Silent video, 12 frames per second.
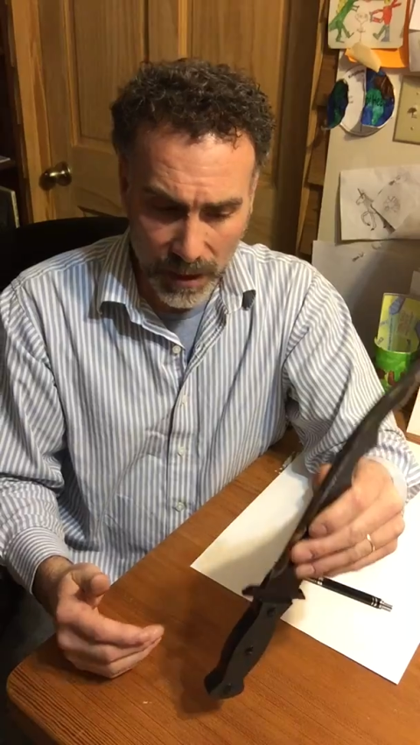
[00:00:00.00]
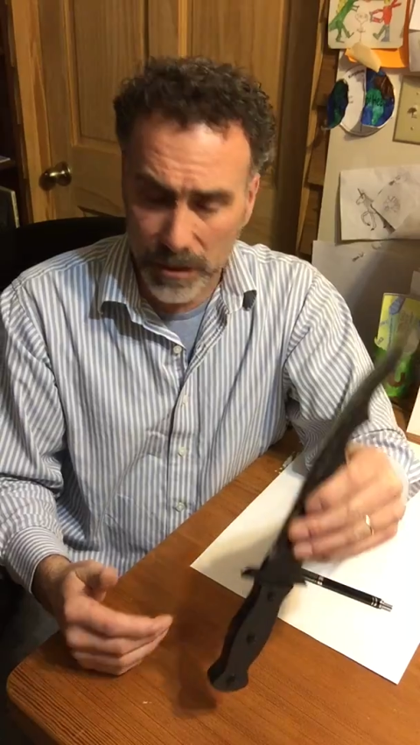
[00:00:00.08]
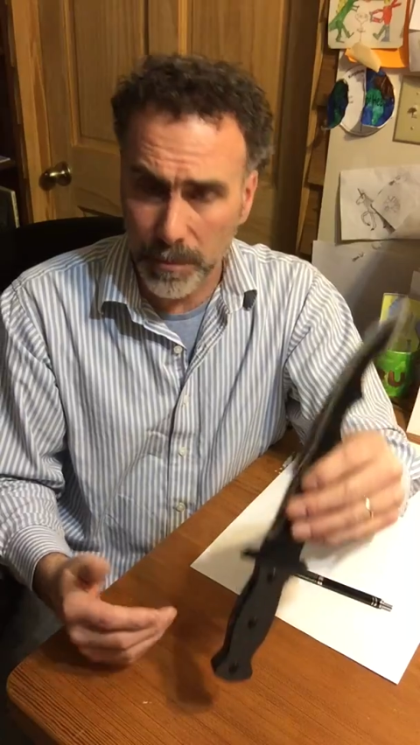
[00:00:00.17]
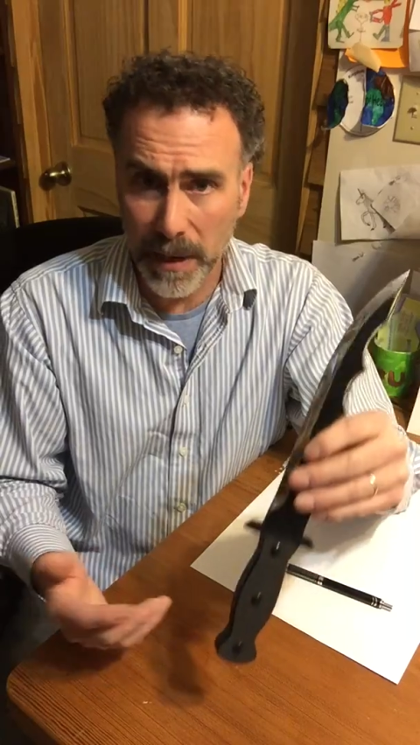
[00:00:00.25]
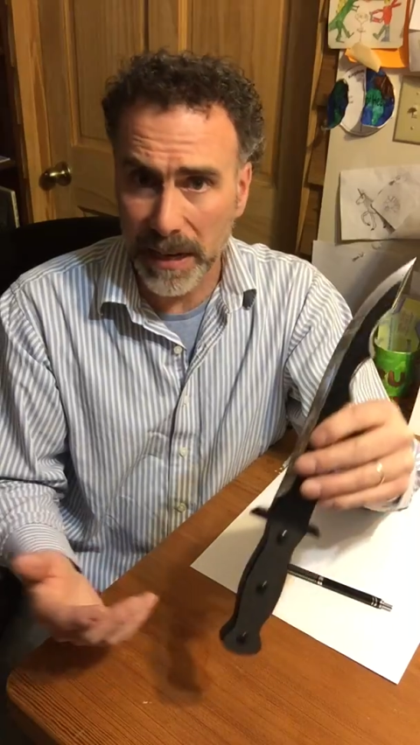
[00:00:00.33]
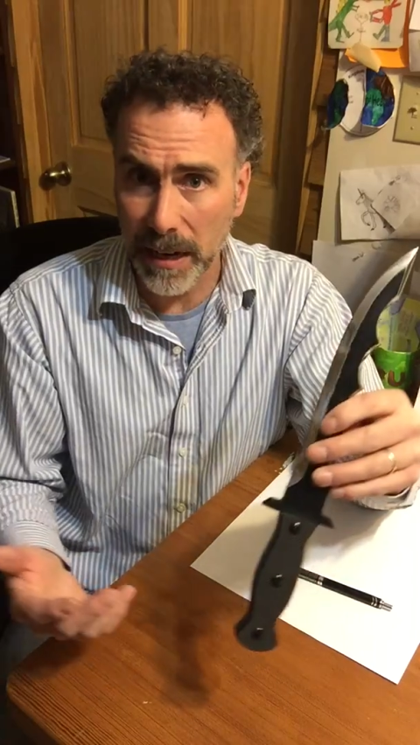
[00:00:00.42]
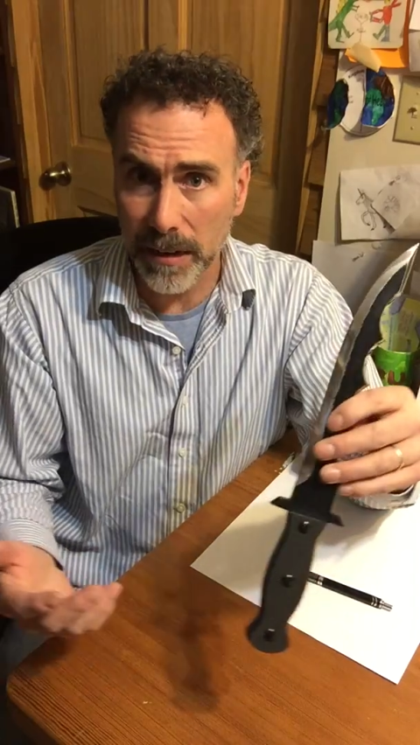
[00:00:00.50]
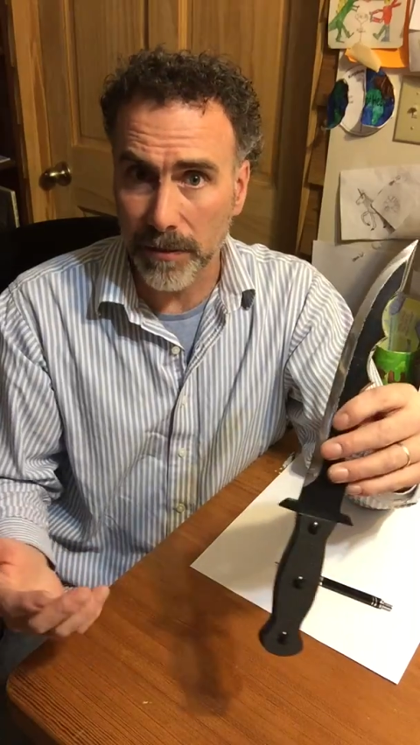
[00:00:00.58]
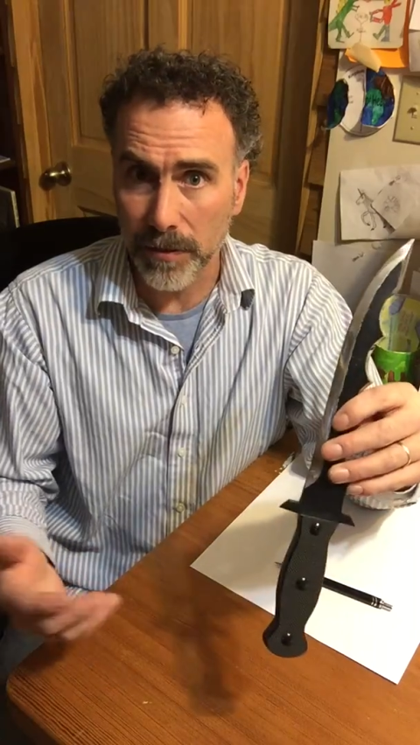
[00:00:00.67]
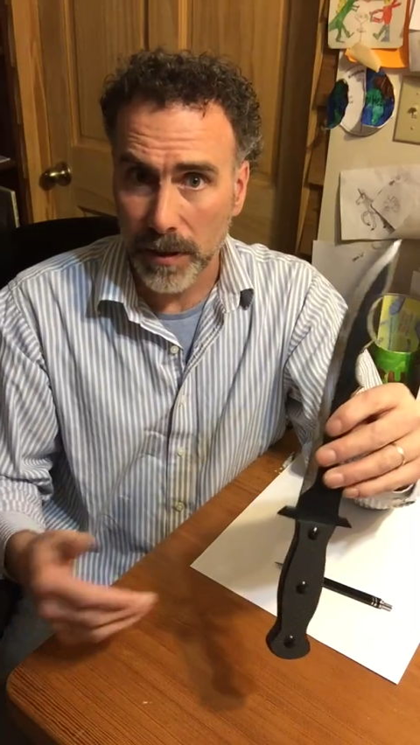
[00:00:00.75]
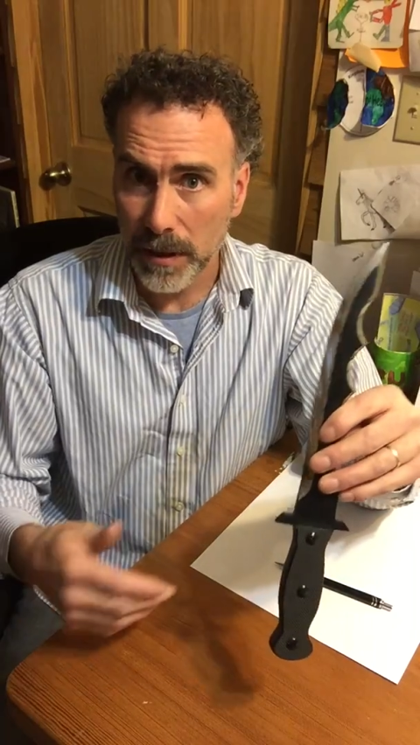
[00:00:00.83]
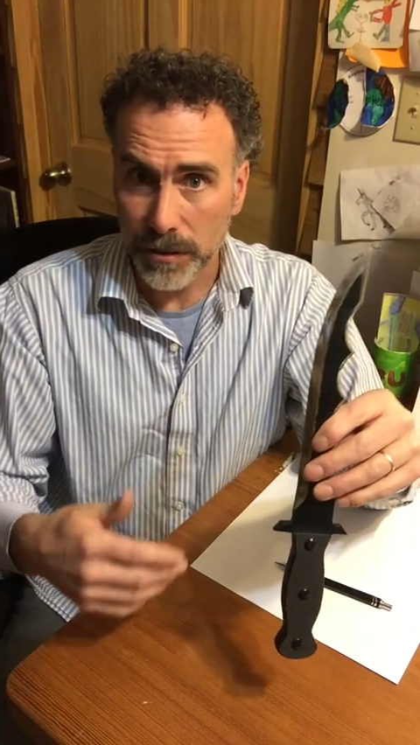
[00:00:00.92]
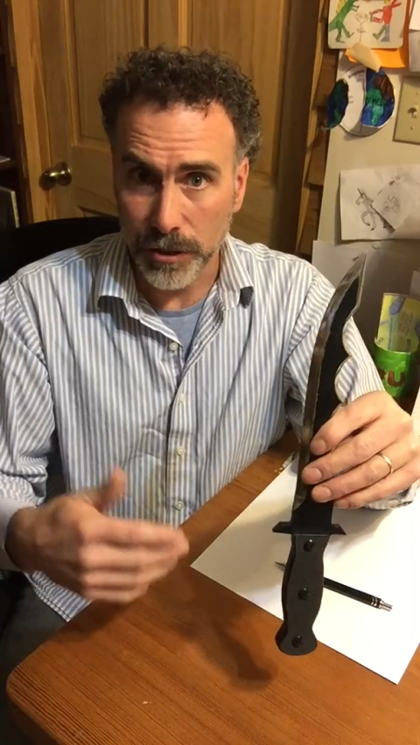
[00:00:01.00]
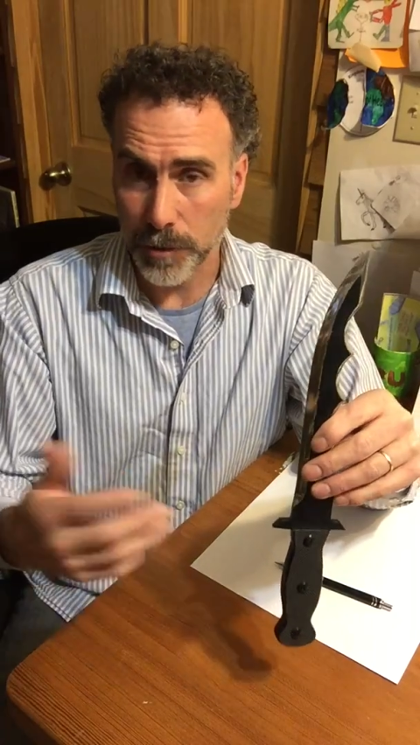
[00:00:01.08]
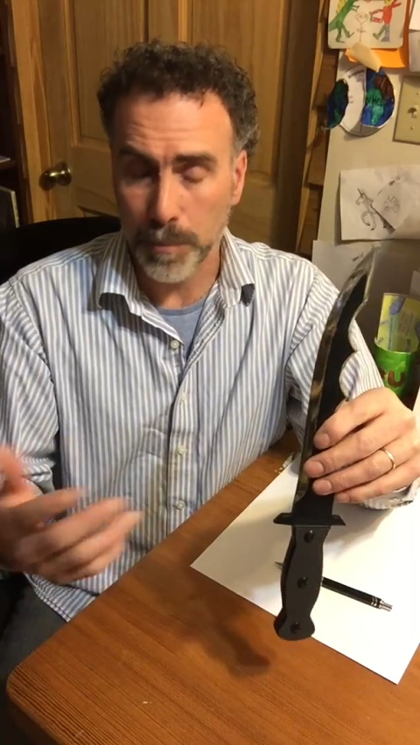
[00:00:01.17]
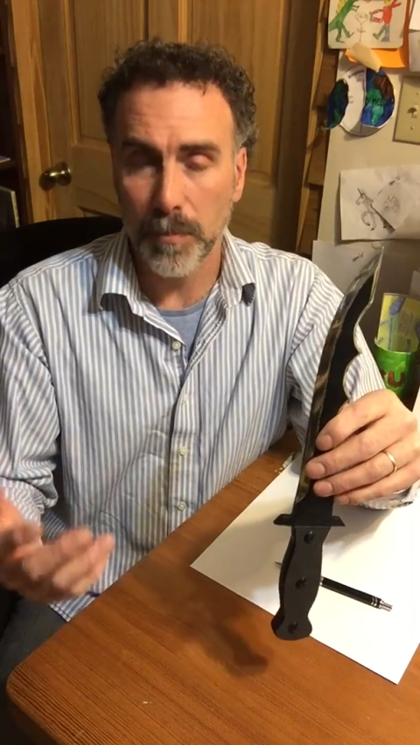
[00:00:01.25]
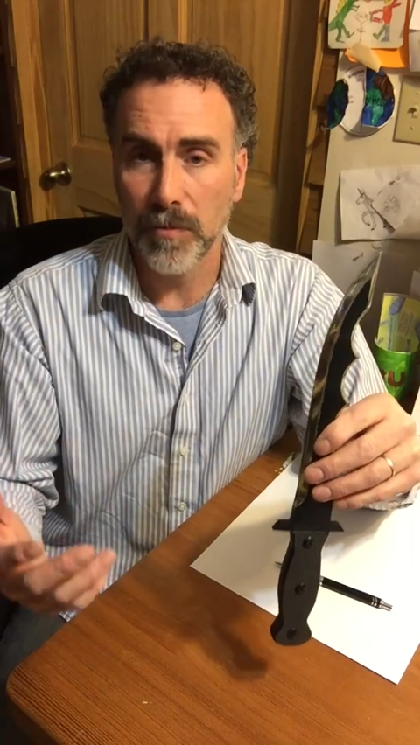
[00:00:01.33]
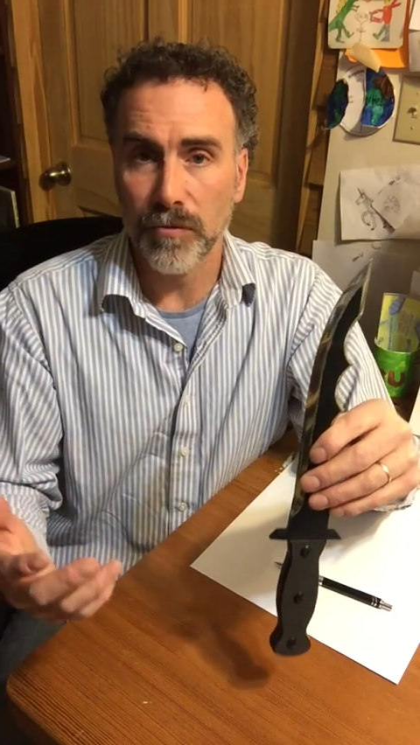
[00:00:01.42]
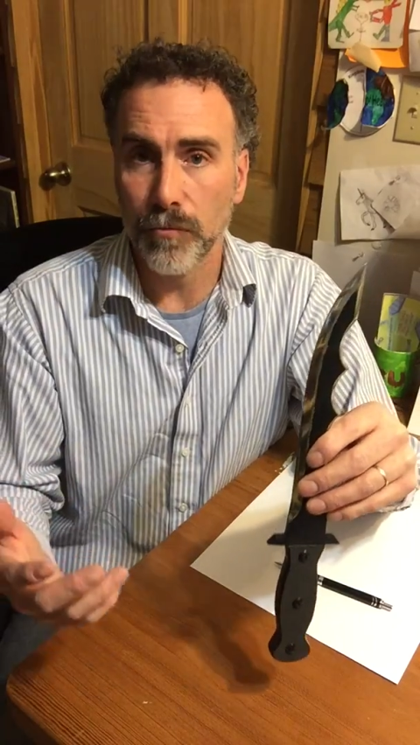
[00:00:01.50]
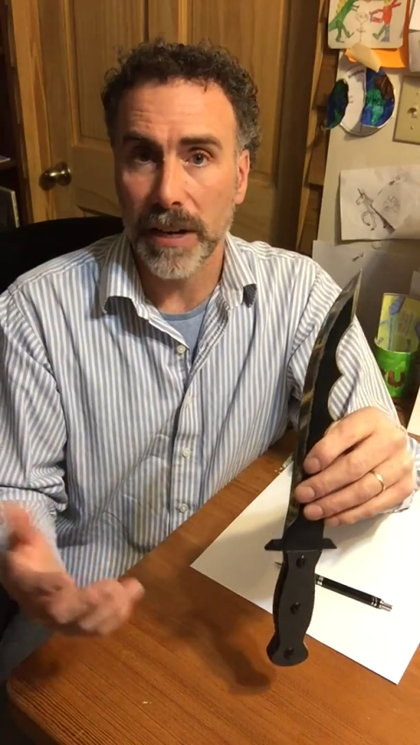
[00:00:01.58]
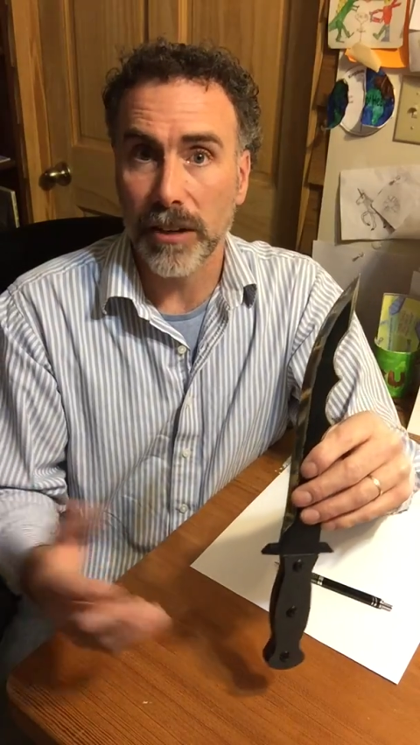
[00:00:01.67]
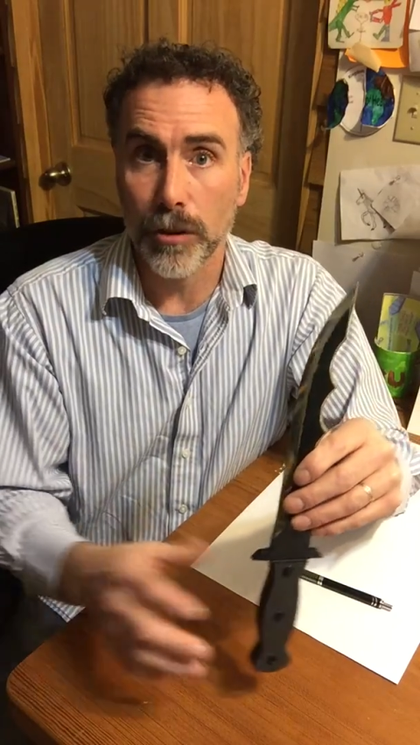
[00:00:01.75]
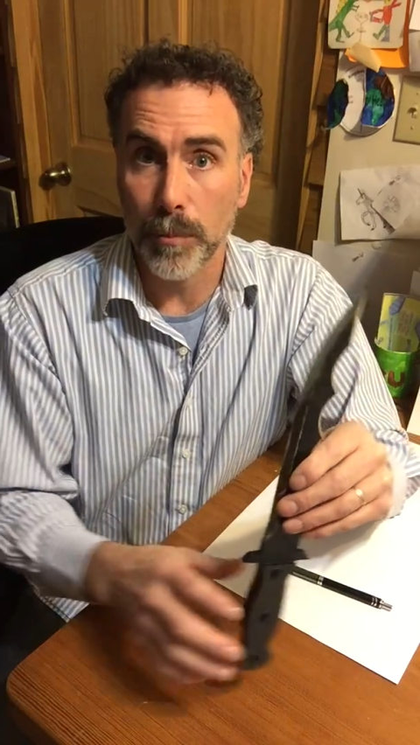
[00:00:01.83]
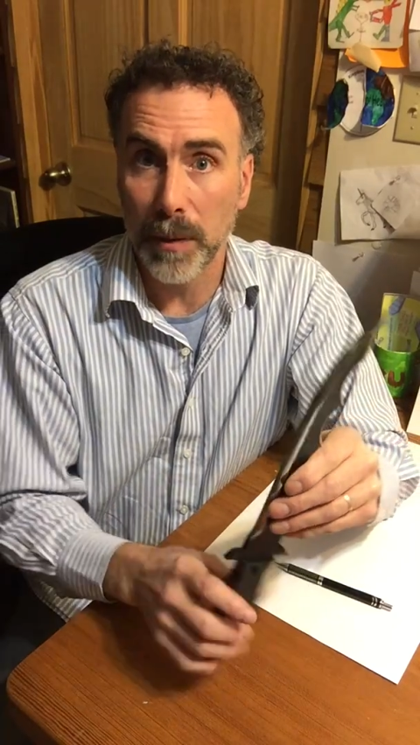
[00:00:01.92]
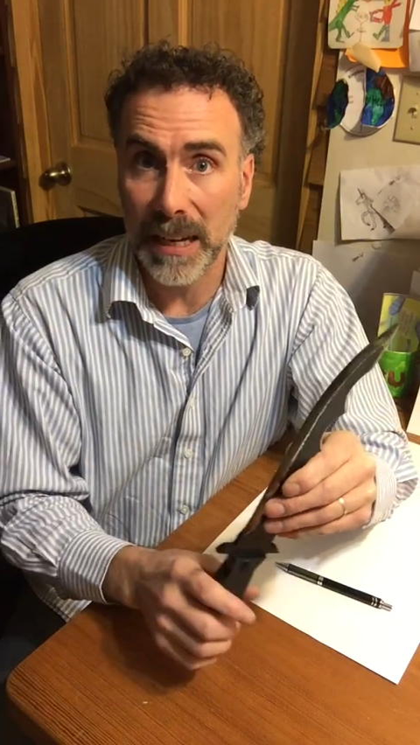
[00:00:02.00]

This is made out of just regular